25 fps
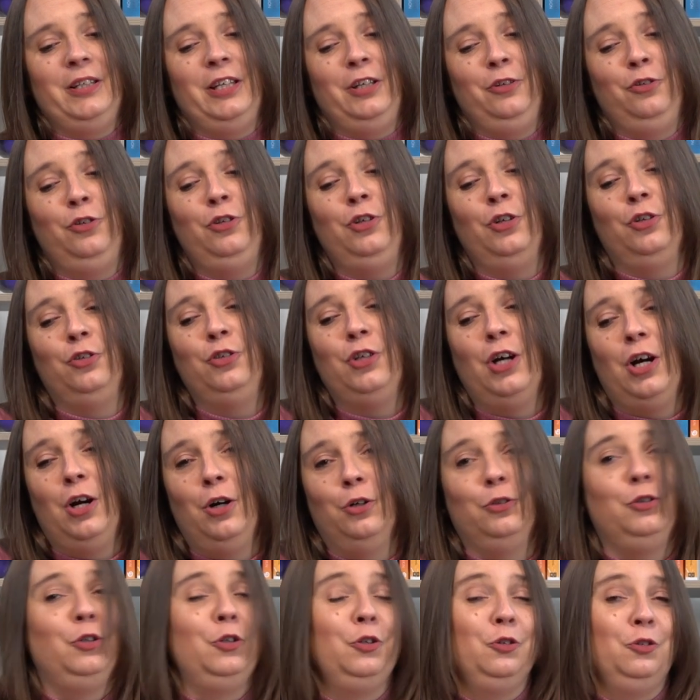into your
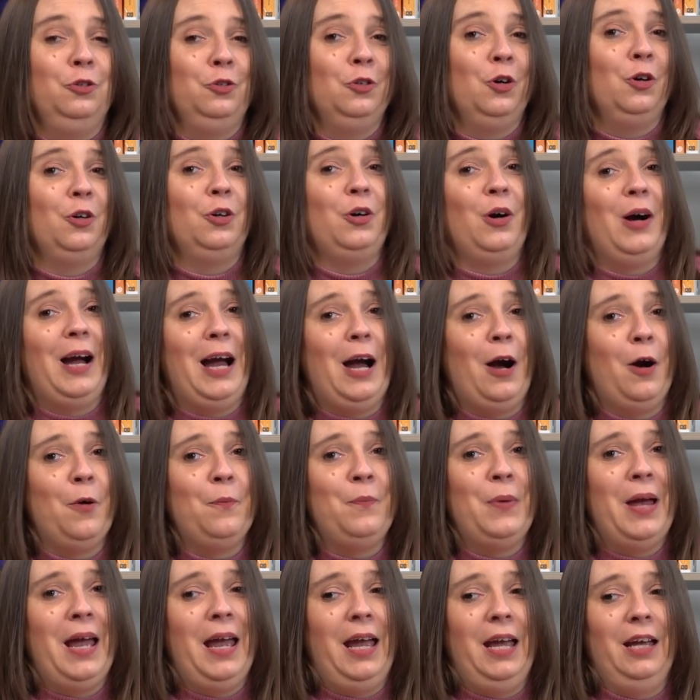child who's not got out of
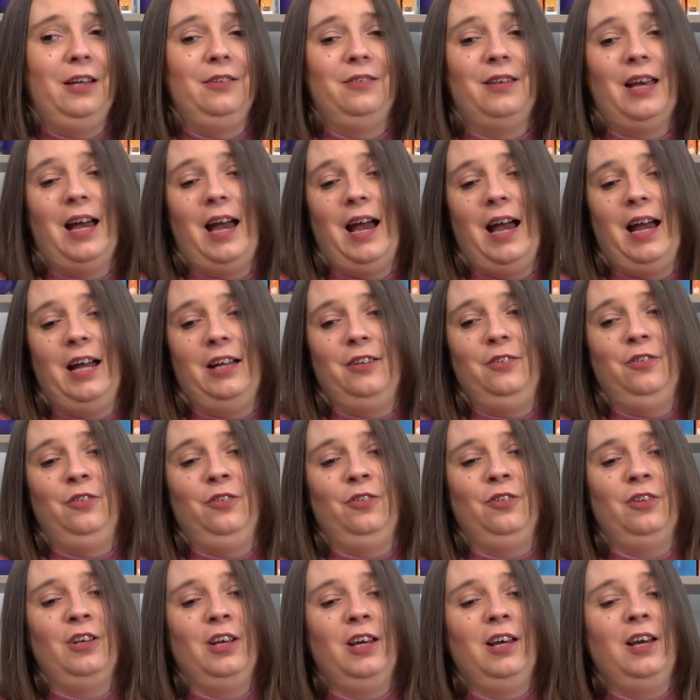bed
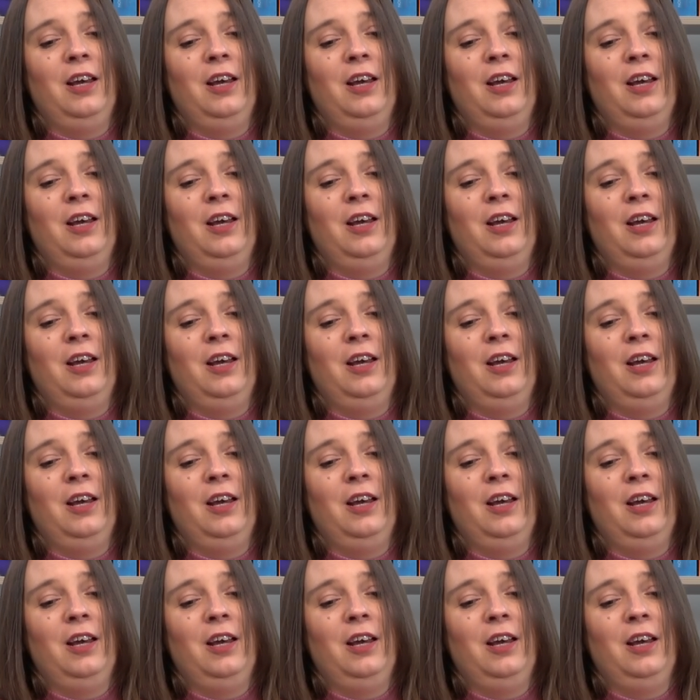and